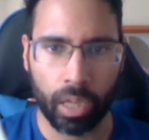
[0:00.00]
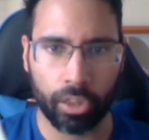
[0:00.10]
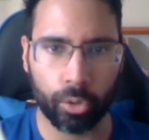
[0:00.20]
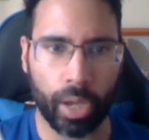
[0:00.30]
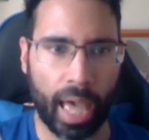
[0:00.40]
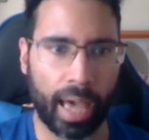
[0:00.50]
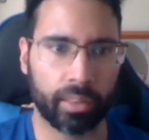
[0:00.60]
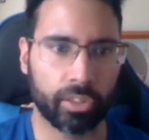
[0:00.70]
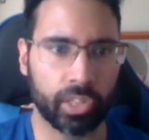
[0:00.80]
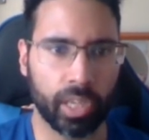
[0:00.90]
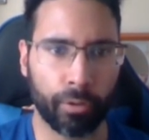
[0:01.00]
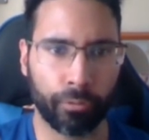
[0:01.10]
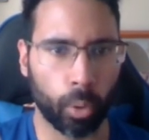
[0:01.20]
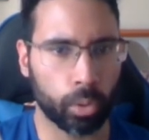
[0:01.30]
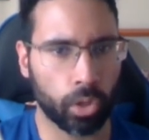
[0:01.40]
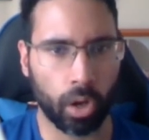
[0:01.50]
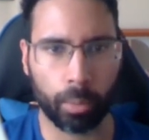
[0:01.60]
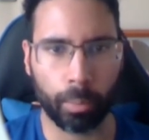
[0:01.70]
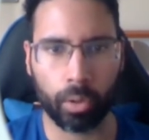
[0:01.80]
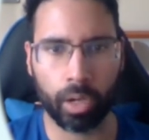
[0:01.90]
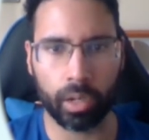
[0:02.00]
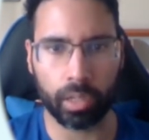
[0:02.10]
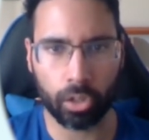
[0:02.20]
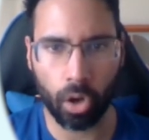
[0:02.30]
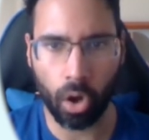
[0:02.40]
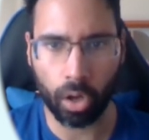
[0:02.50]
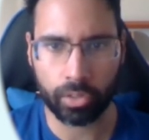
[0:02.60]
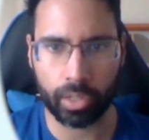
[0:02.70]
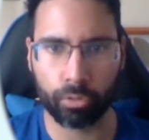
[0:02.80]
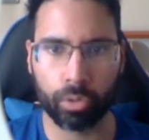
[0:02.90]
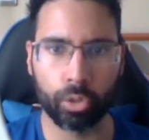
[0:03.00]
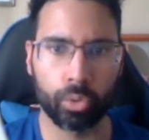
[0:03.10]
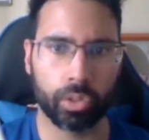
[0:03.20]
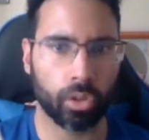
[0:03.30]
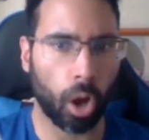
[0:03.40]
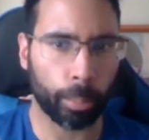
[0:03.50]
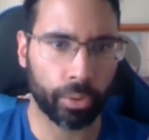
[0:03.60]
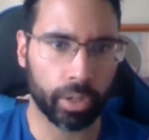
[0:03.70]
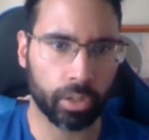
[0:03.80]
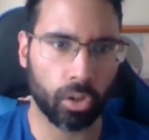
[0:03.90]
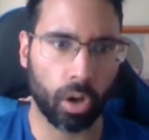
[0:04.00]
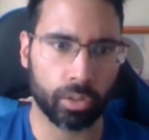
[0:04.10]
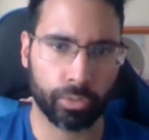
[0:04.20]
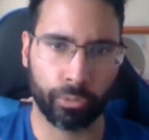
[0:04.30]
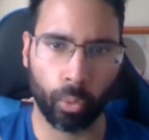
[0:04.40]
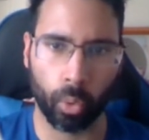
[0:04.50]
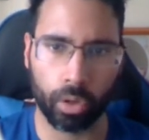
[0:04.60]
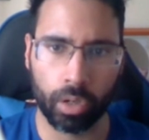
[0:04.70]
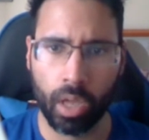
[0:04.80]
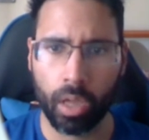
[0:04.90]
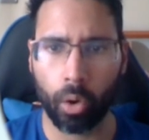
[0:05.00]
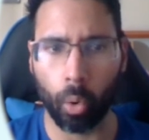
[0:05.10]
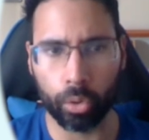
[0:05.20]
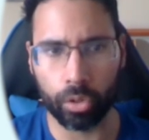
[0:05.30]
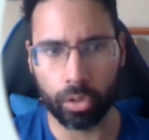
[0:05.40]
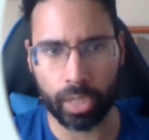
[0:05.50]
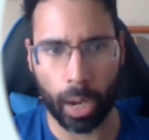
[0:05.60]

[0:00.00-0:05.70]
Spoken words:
You had the CFO talk about cutting costs and reducing operating costs for owners.